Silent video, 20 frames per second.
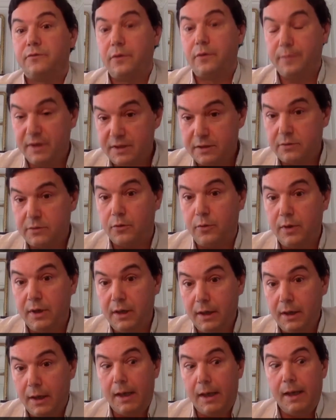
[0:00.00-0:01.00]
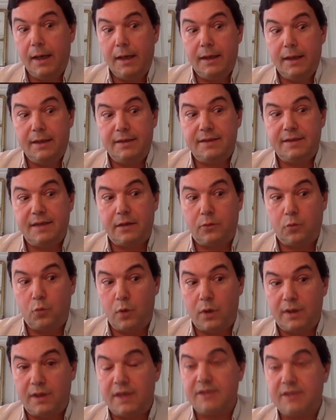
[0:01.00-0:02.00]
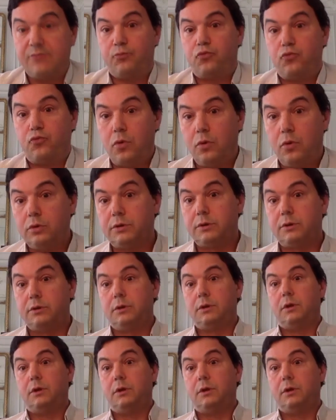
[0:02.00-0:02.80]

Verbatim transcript: from history is that what has brought